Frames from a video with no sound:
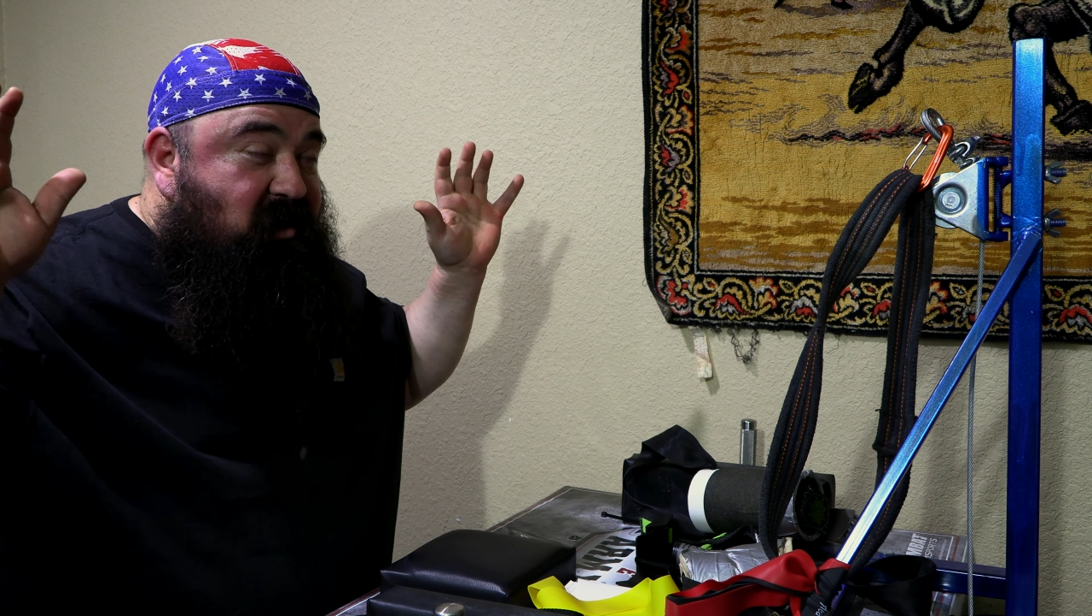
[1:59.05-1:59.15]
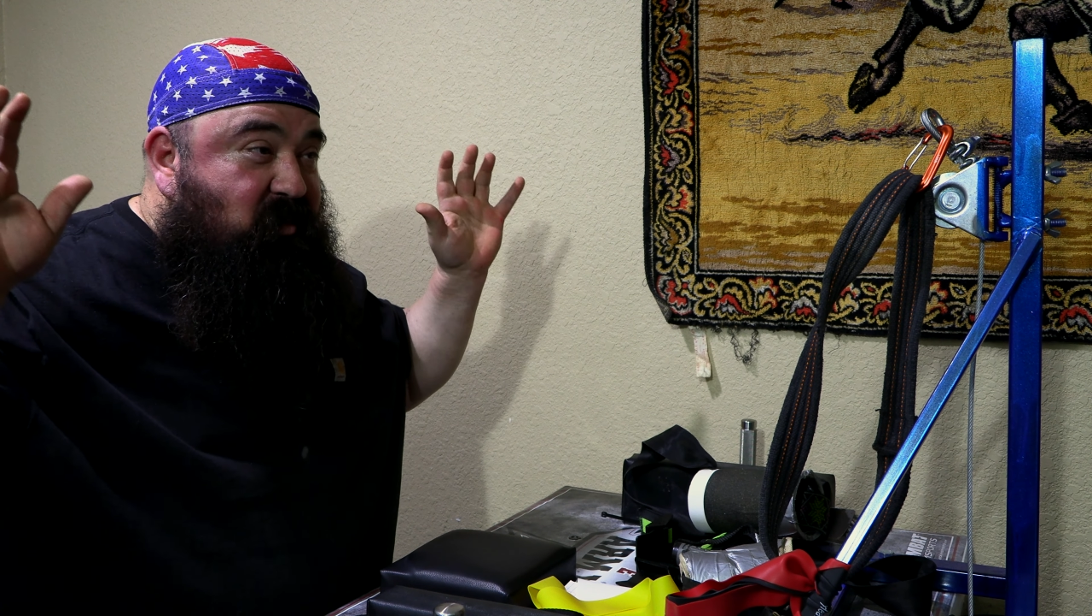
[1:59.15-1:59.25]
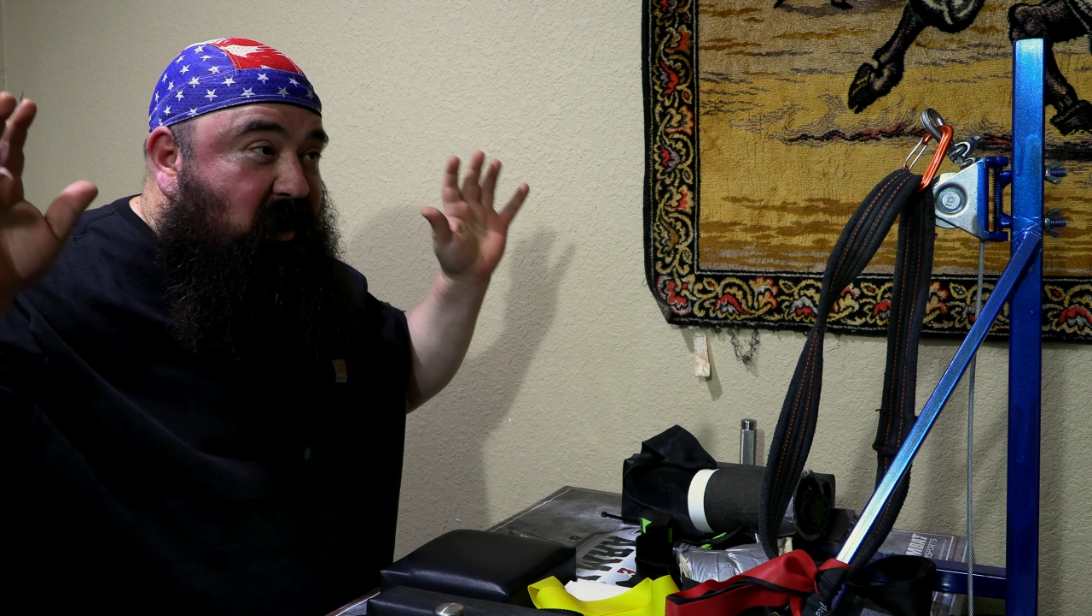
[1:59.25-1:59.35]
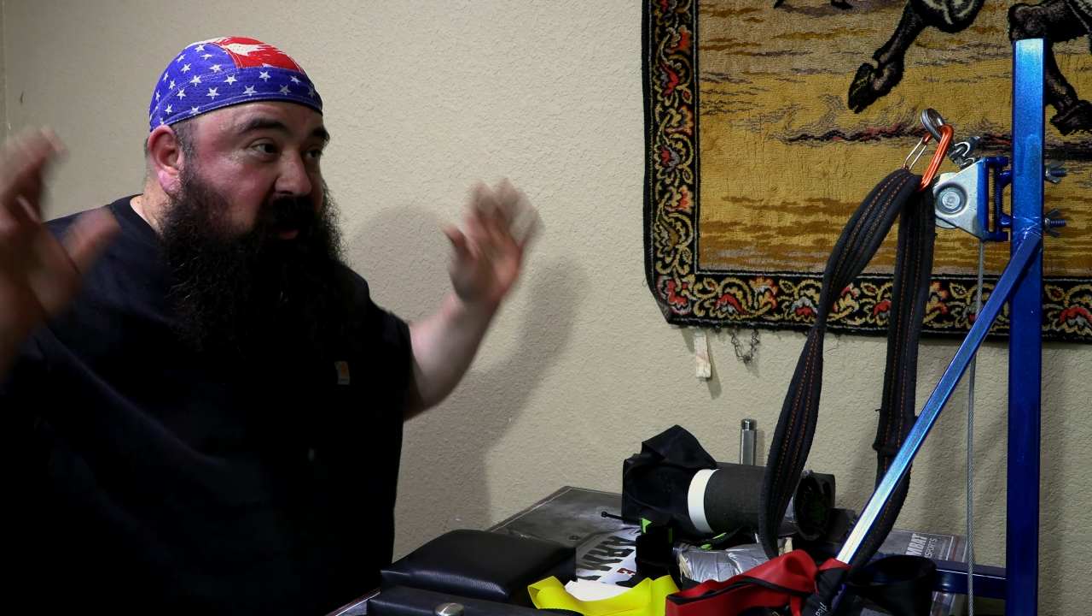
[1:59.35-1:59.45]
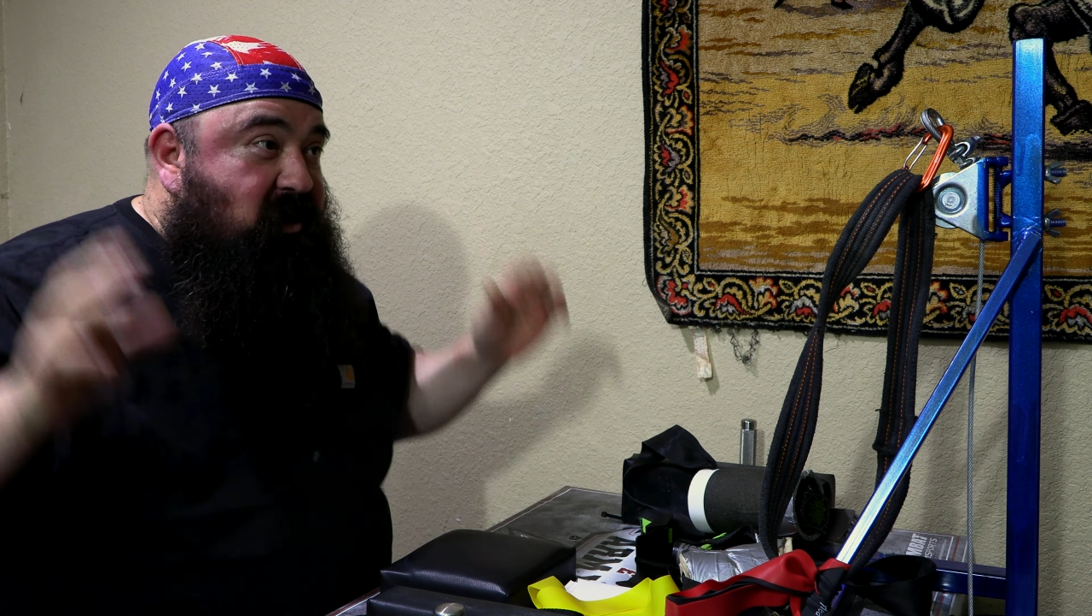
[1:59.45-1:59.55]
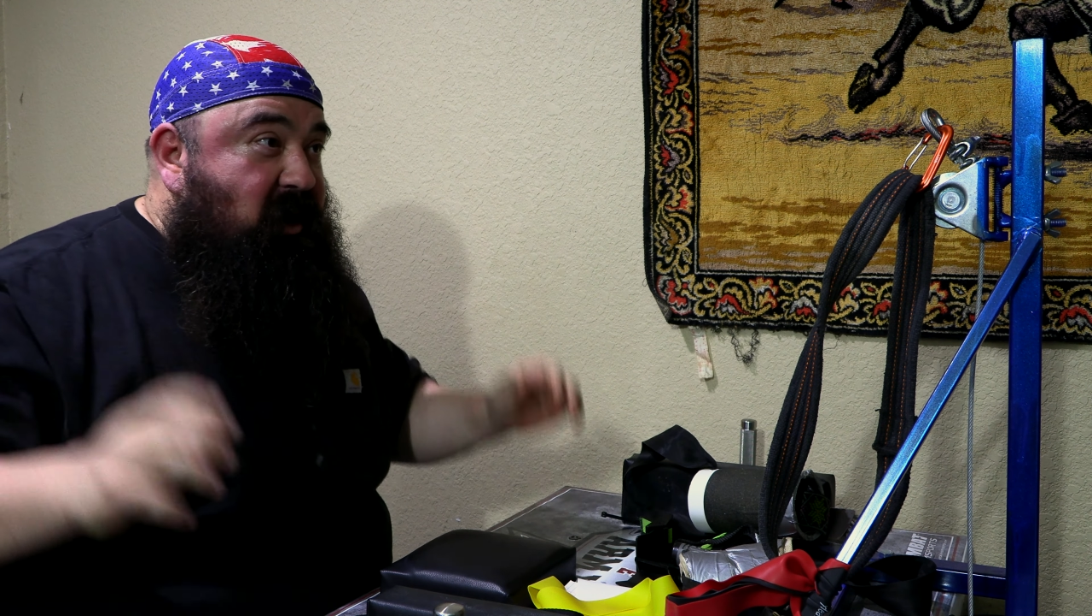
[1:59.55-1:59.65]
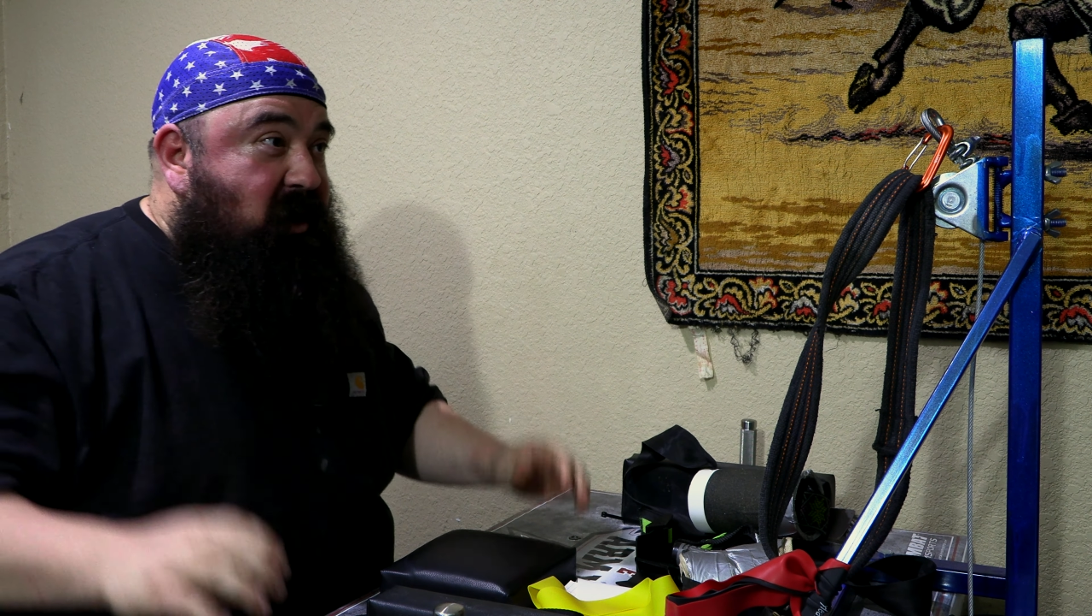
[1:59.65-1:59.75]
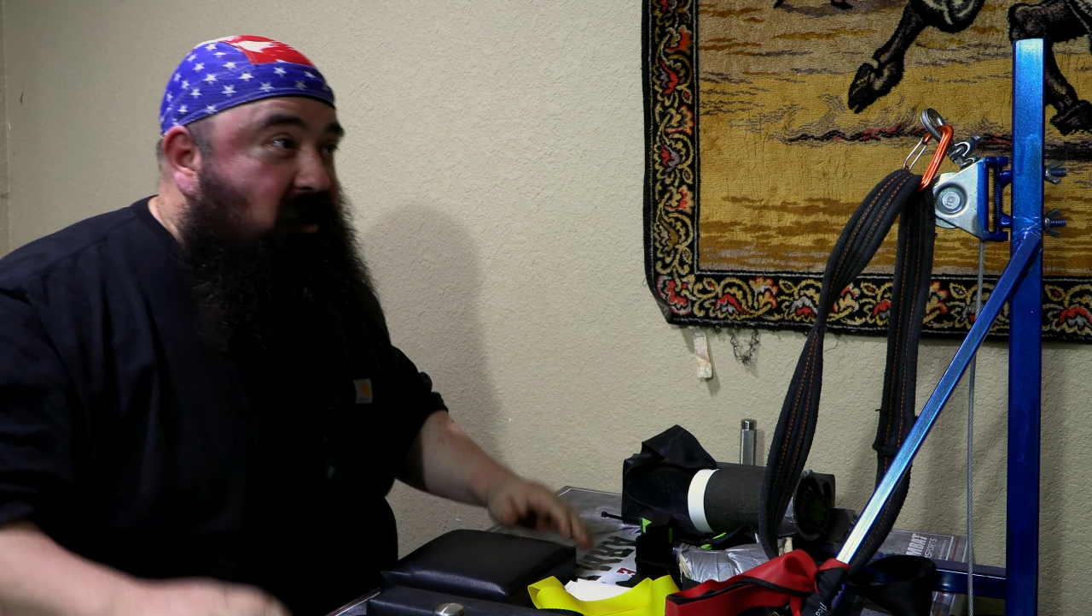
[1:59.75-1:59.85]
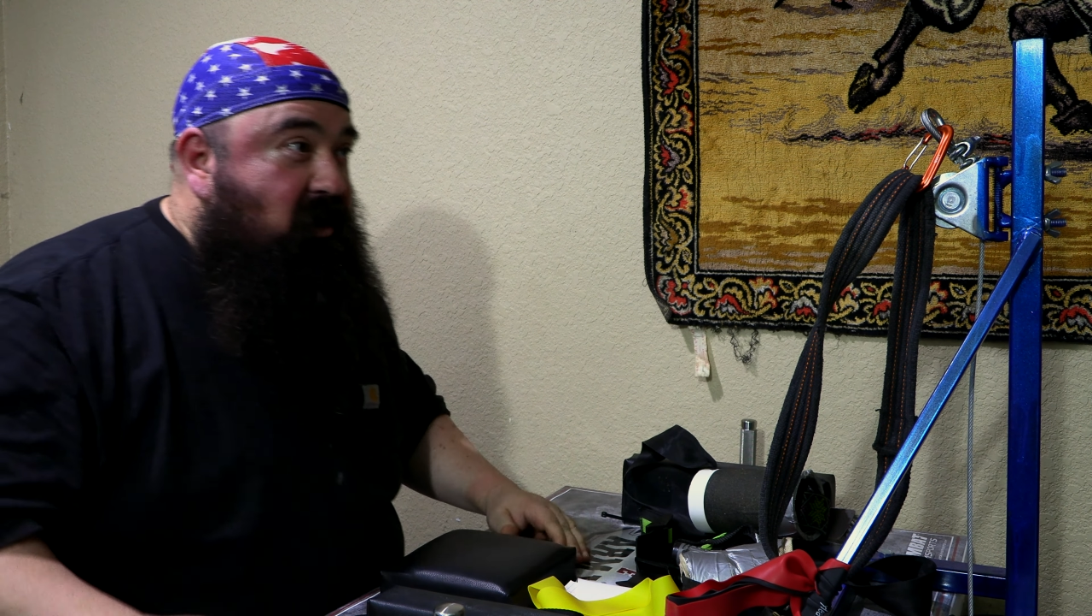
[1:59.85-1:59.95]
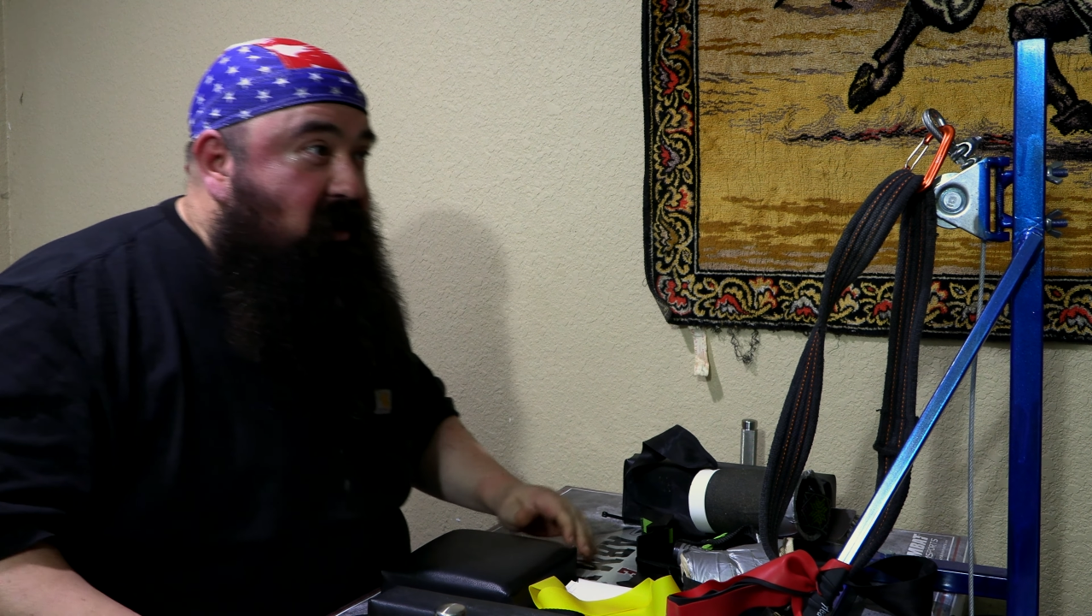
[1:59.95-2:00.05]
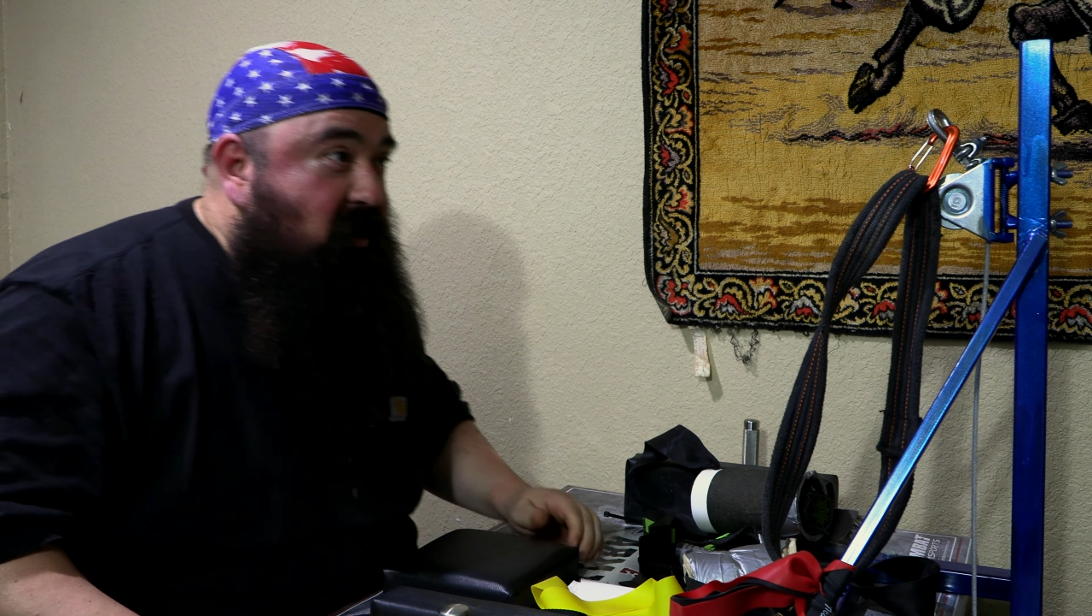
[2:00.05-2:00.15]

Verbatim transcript: his buddy's head